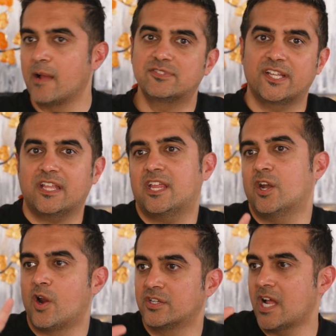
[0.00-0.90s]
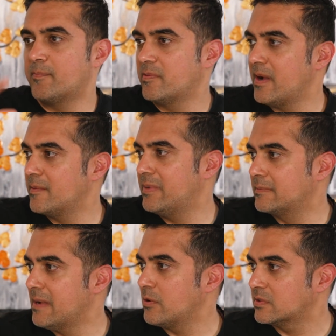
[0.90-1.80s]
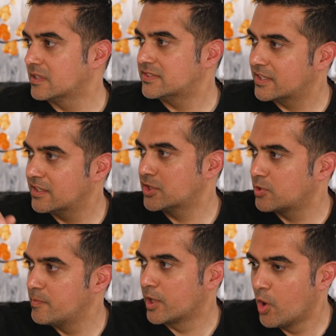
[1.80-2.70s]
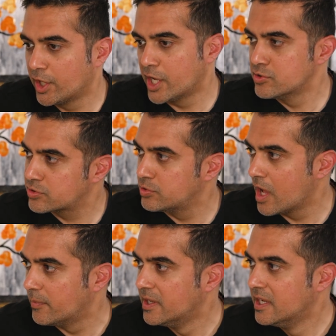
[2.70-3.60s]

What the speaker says: I'm sitting here on top of my big mountain and sitting there screaming, oh yeah, you screwed up.